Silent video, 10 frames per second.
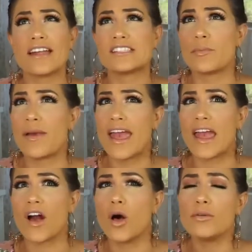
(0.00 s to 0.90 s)
ended up
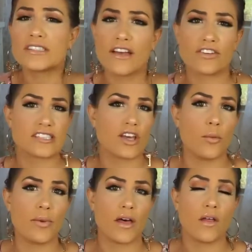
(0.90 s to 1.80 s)
paying almost every
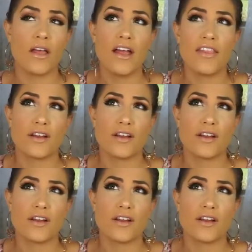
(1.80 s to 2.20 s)
single bill.